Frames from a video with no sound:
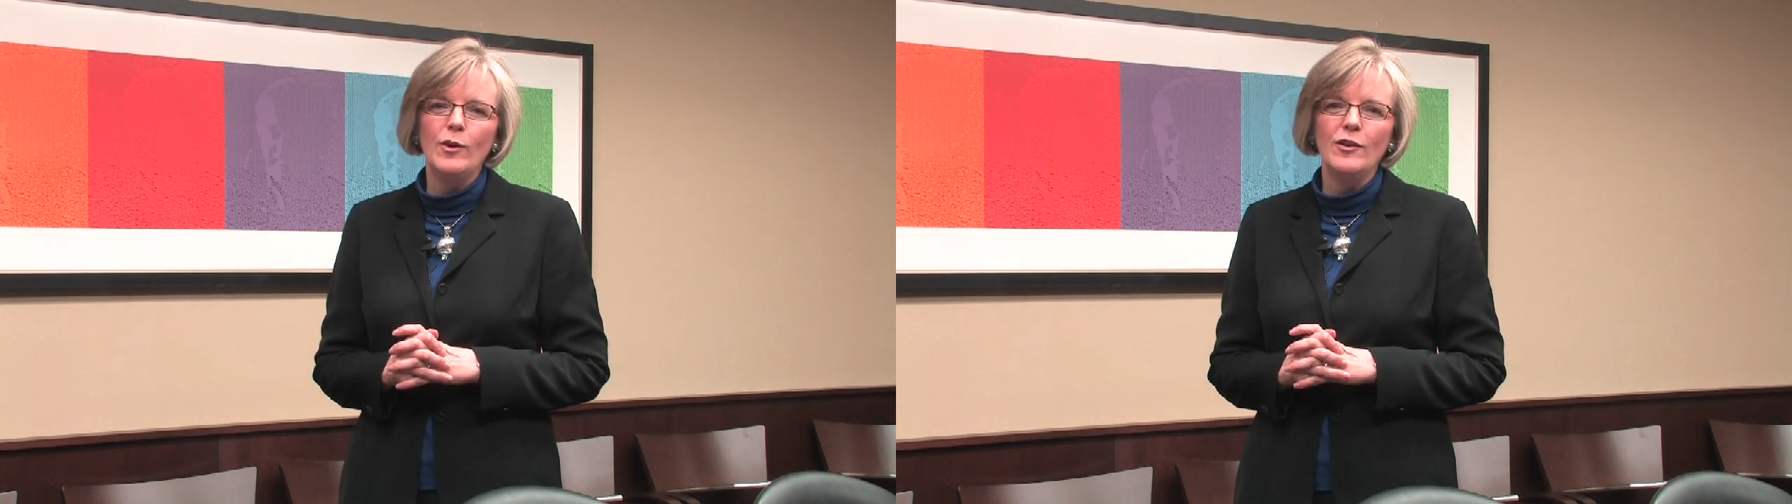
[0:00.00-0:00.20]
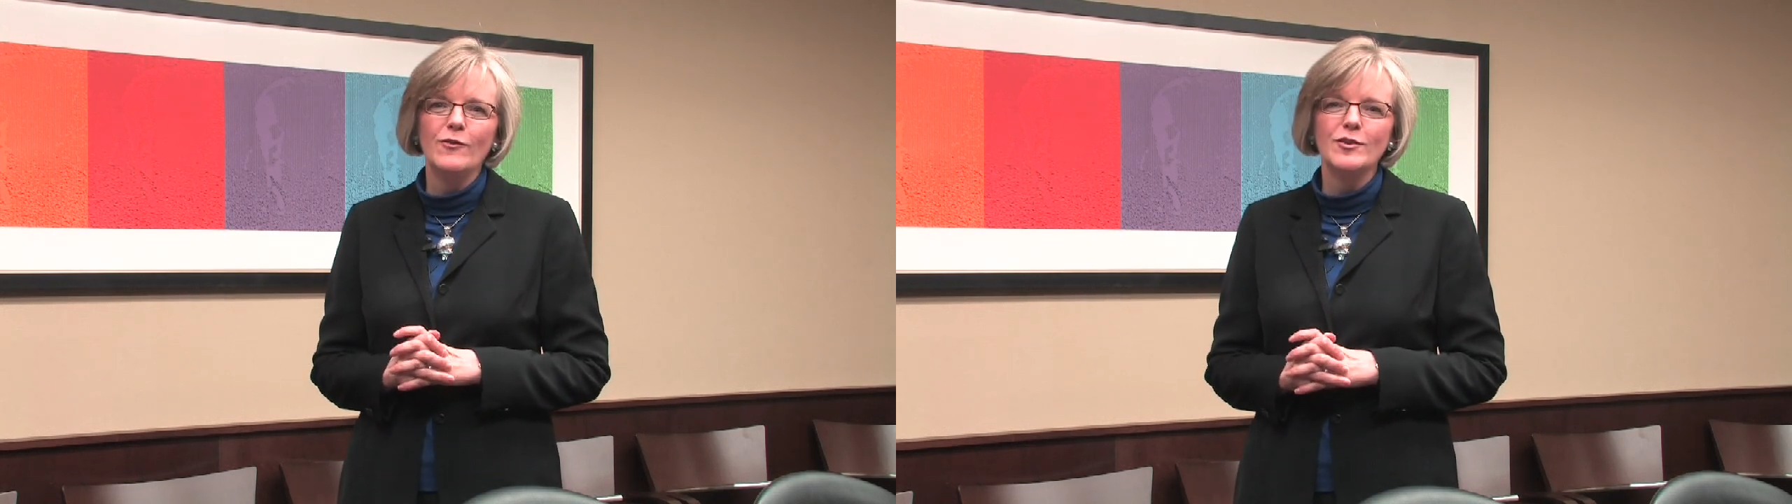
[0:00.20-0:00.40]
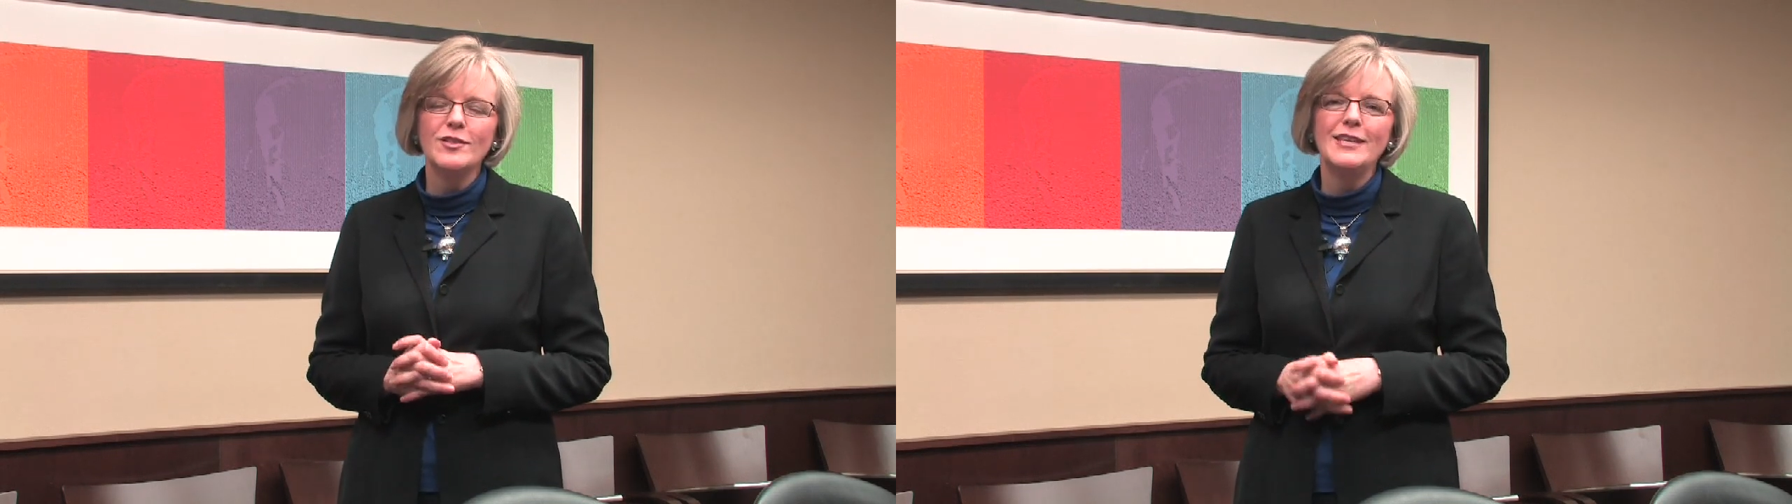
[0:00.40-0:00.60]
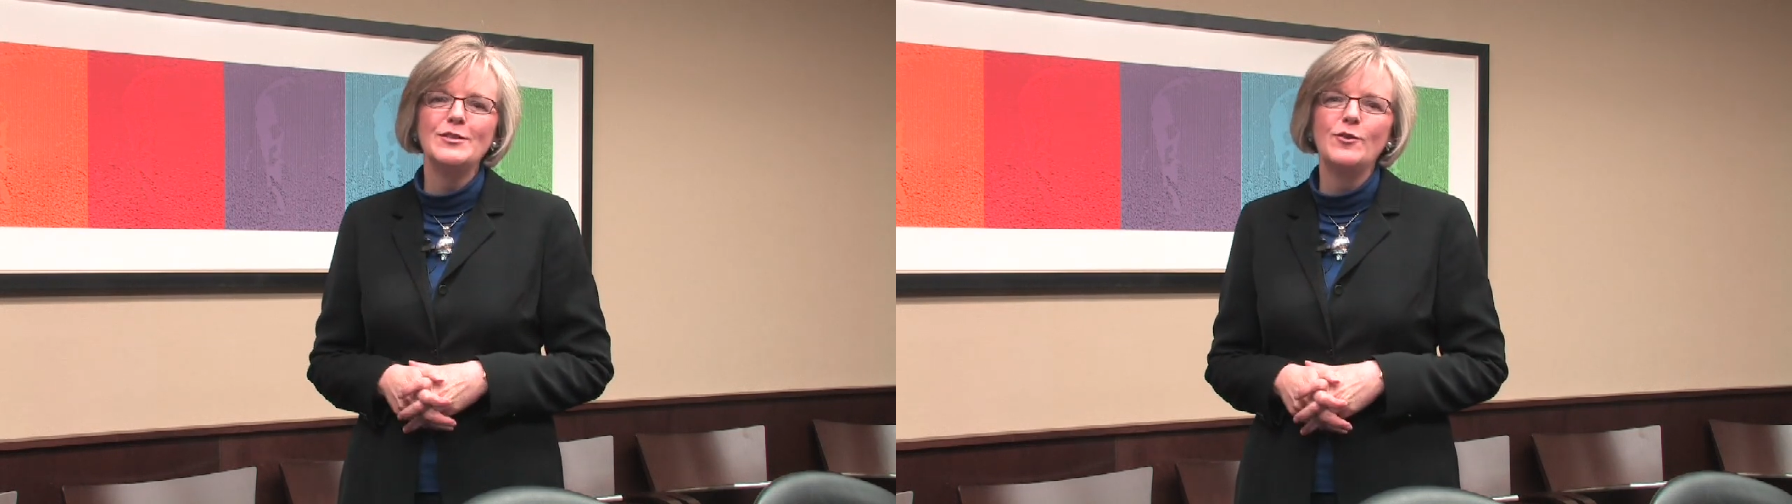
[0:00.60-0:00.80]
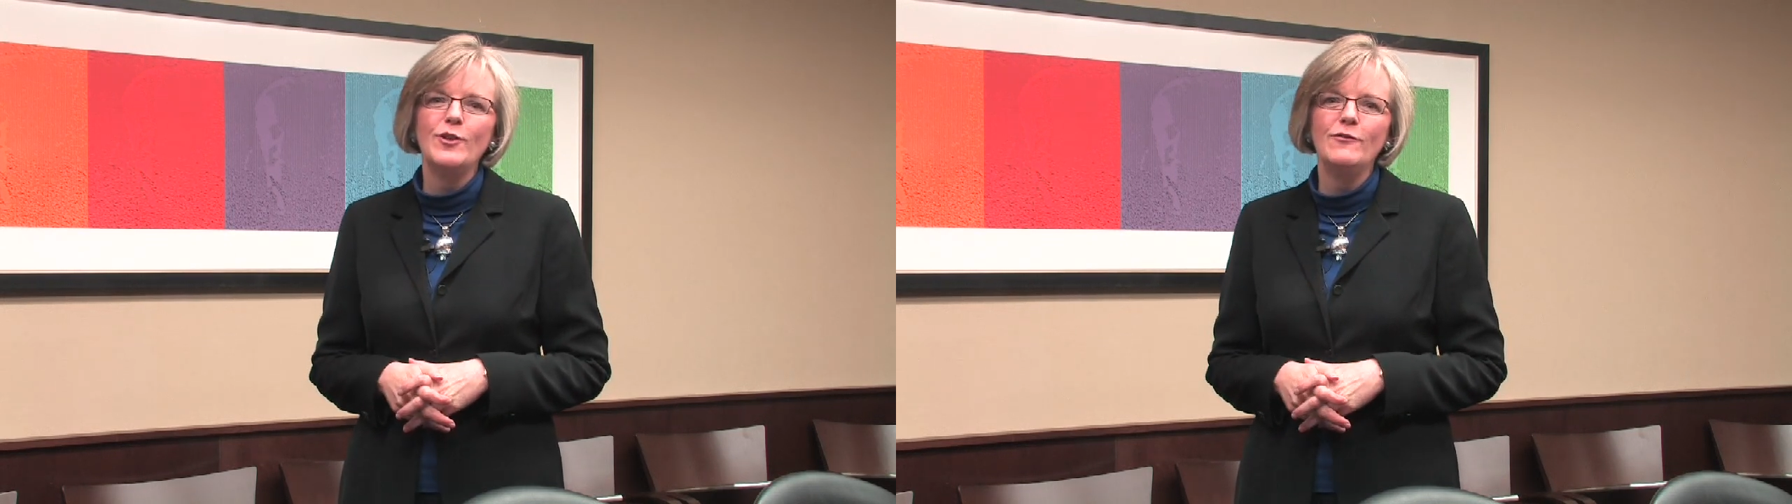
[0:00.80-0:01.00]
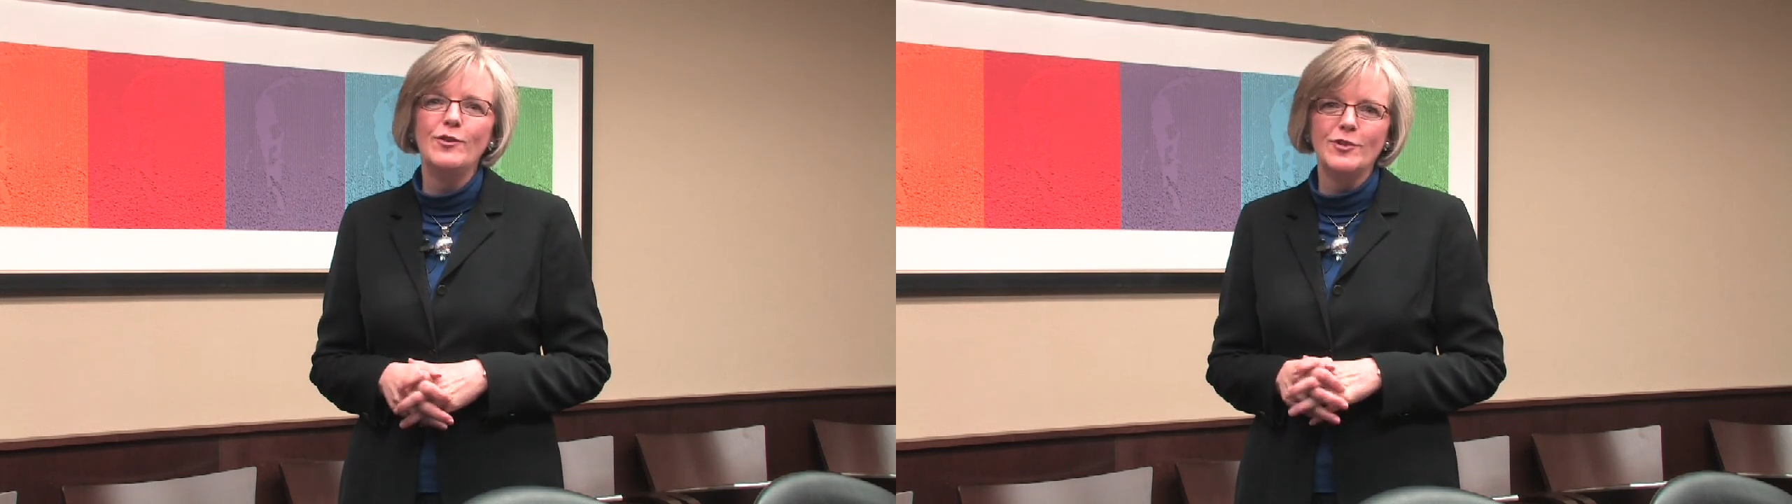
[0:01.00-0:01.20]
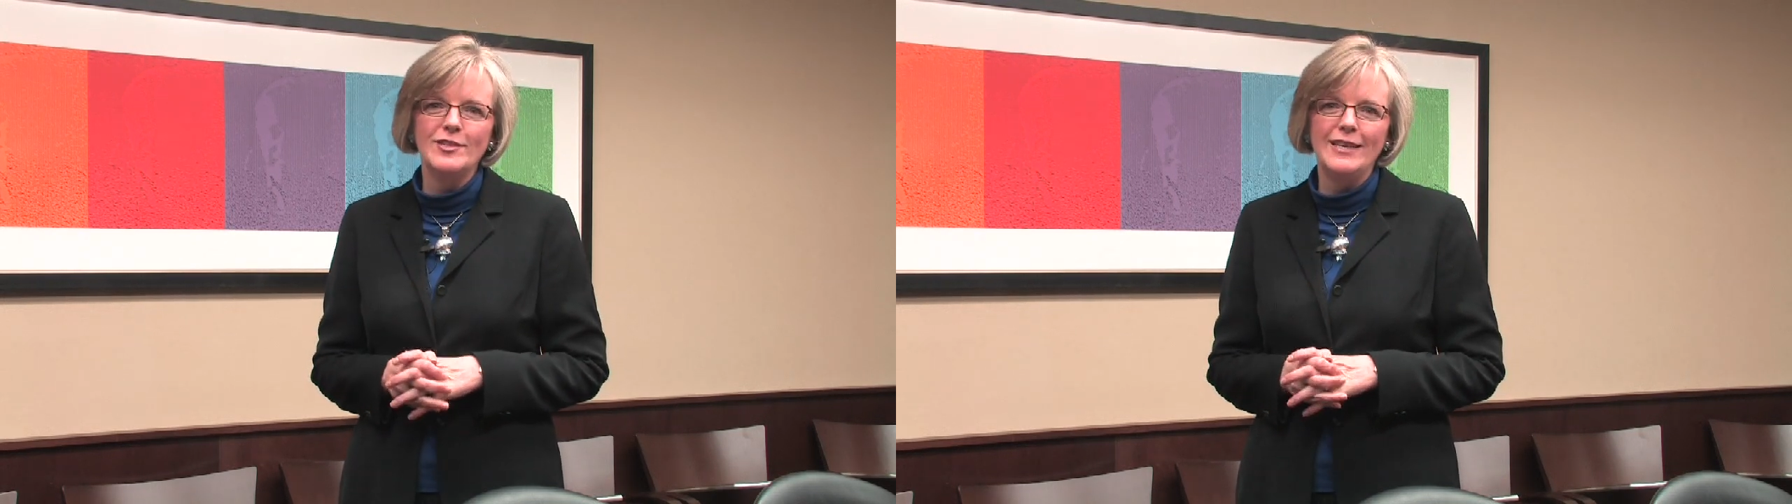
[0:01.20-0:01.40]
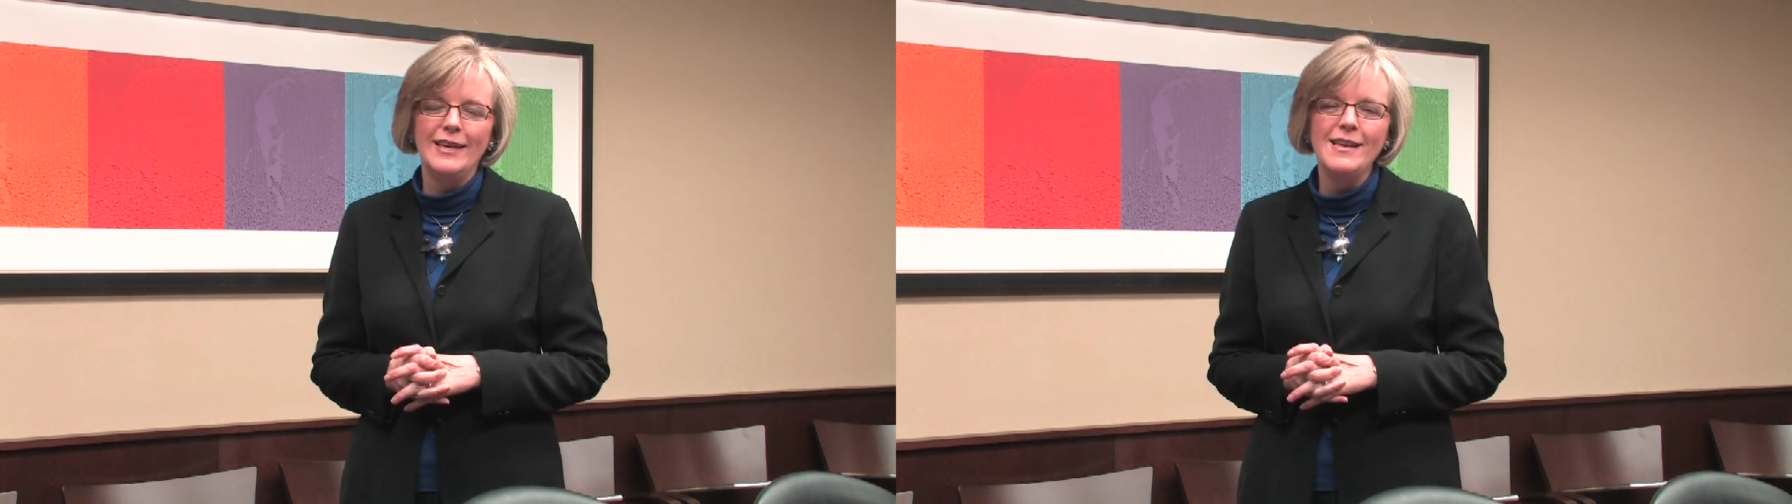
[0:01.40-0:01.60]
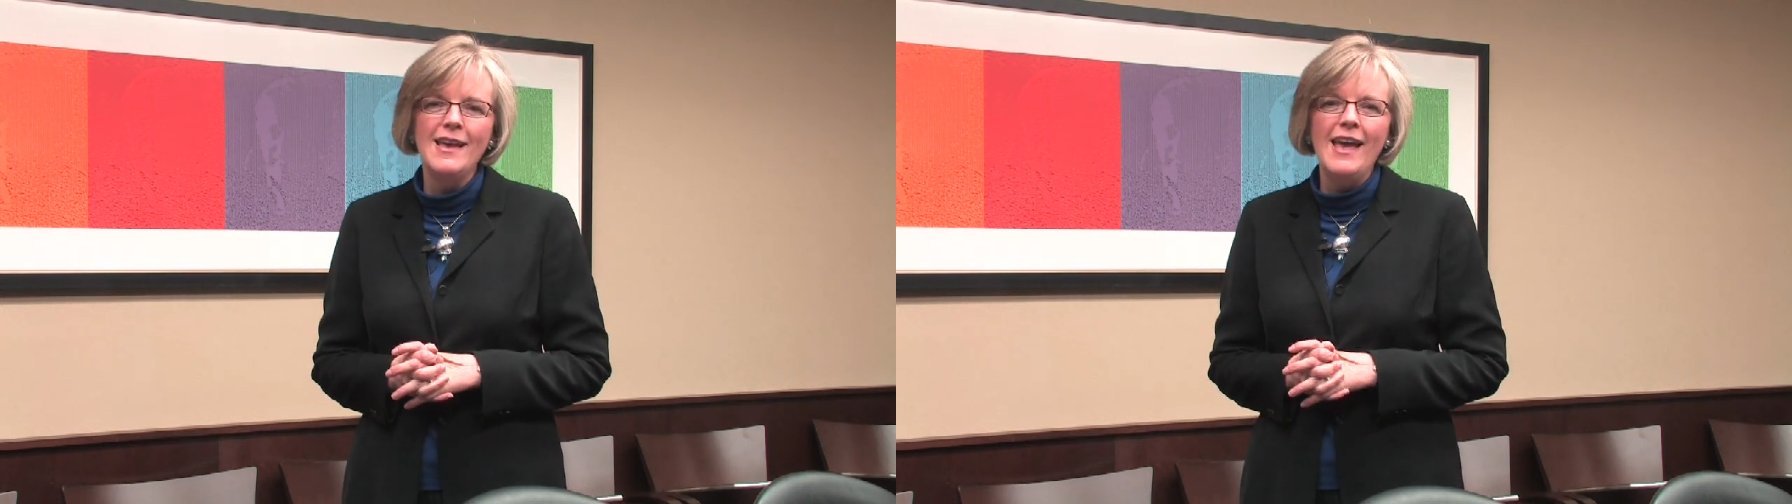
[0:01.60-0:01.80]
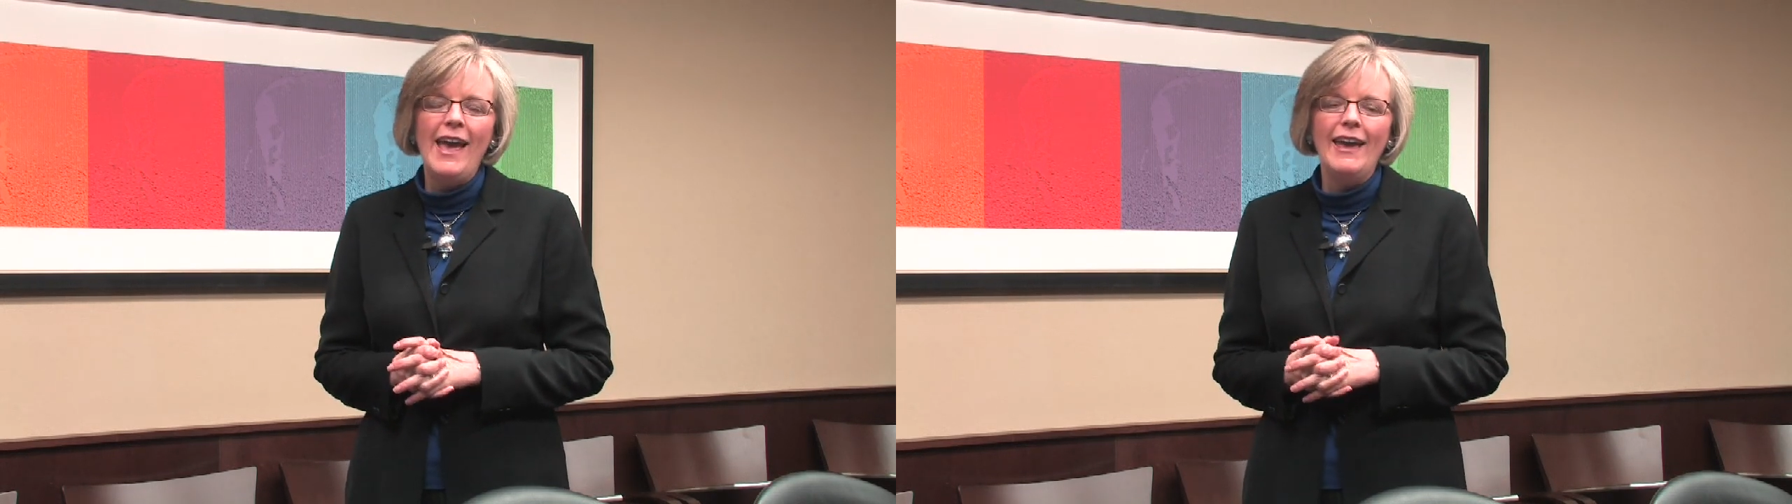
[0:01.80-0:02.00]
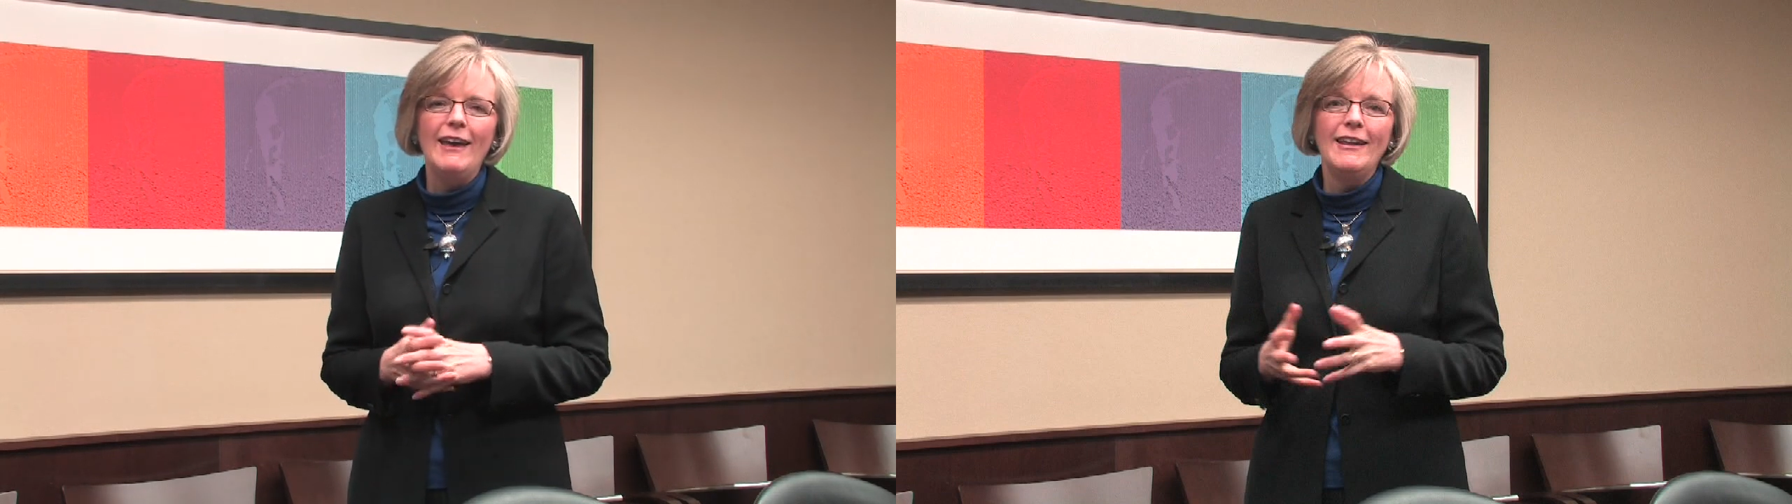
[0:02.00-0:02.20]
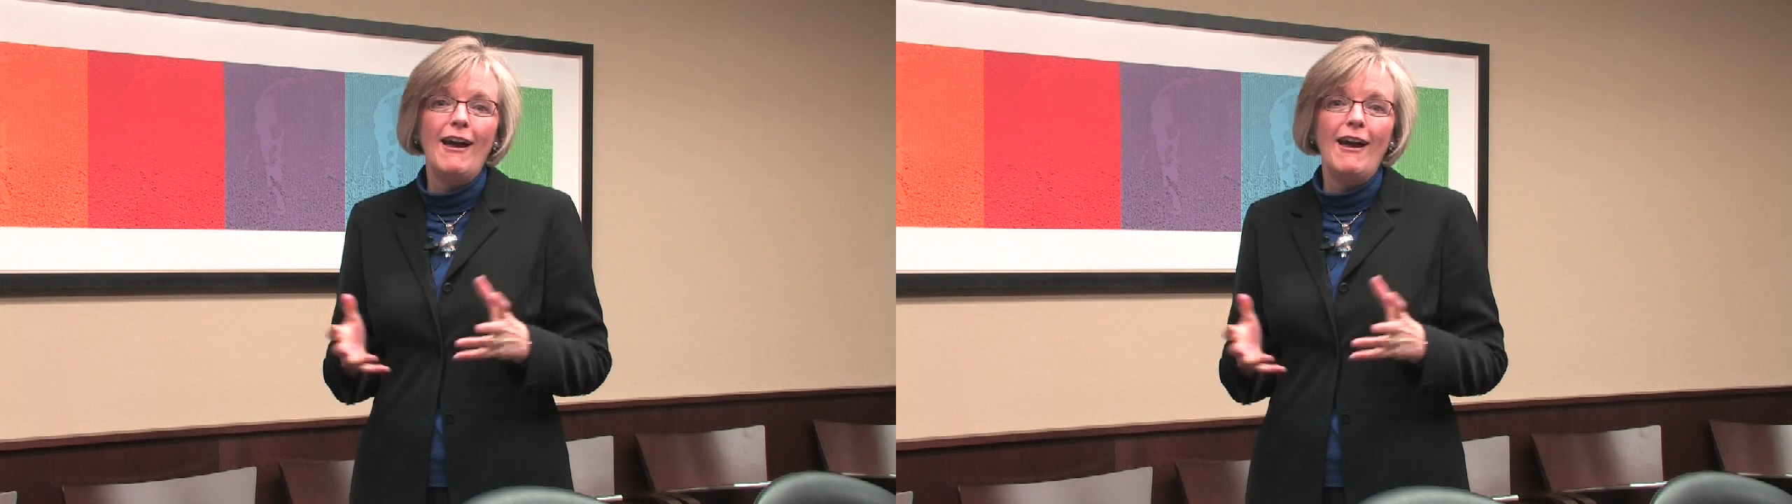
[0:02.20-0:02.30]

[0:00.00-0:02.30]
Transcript: University School of Nursing, and